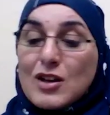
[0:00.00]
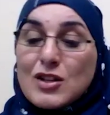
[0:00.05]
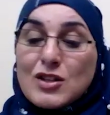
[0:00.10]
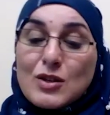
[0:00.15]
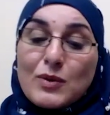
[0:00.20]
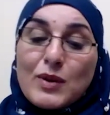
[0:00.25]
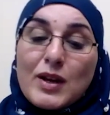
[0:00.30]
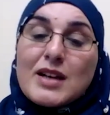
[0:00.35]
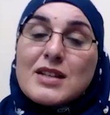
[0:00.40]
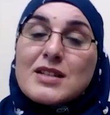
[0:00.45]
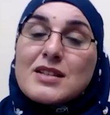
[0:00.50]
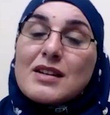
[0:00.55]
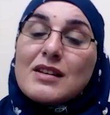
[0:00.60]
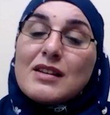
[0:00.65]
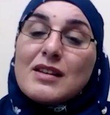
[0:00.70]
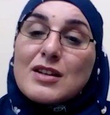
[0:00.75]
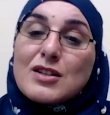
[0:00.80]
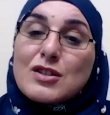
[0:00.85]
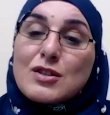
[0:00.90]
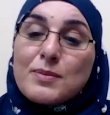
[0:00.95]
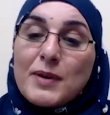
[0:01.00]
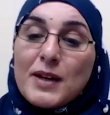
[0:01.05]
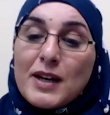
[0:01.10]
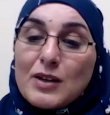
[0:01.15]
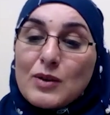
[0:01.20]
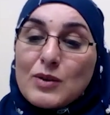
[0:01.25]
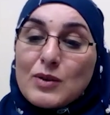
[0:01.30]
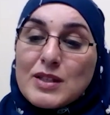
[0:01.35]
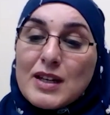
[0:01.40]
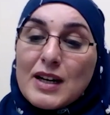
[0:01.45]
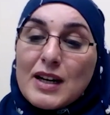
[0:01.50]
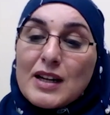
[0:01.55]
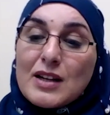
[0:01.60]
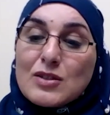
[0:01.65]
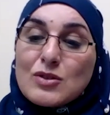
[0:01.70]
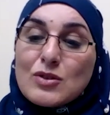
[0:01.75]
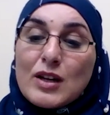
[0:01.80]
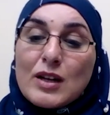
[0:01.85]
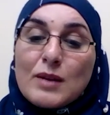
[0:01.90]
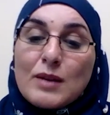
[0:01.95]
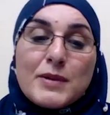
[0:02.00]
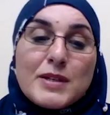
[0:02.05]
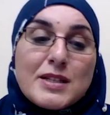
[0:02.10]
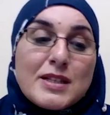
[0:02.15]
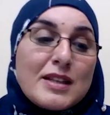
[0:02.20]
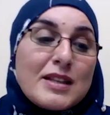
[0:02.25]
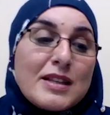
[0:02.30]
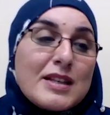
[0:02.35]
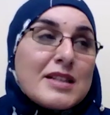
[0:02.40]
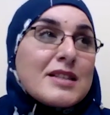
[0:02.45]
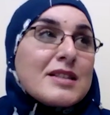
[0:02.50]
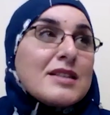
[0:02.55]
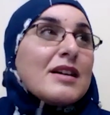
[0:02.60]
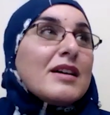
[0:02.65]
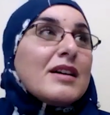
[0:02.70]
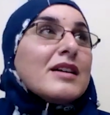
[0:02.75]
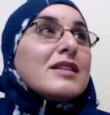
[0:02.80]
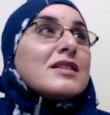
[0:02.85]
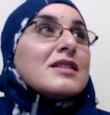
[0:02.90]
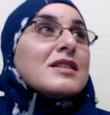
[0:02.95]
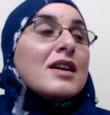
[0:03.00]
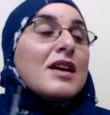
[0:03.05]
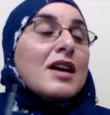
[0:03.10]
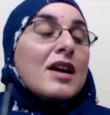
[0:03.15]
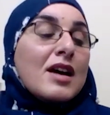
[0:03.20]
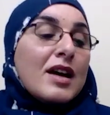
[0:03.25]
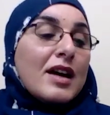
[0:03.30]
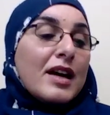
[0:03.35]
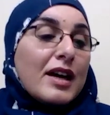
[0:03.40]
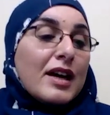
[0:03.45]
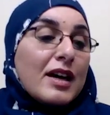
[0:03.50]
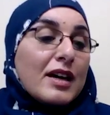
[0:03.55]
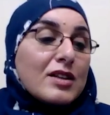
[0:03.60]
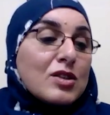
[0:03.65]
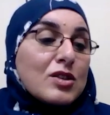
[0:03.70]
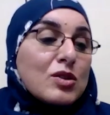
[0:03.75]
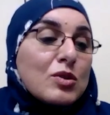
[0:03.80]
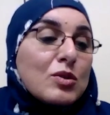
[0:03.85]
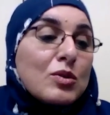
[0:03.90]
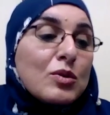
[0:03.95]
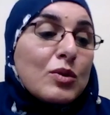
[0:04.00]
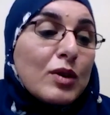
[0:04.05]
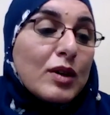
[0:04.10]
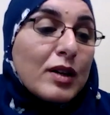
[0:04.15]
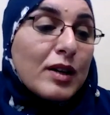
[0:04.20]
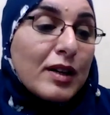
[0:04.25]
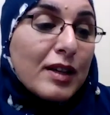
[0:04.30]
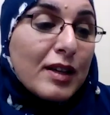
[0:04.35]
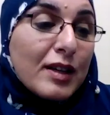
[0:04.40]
so we ask allah subhanahu wa ta'ala to help us in this night to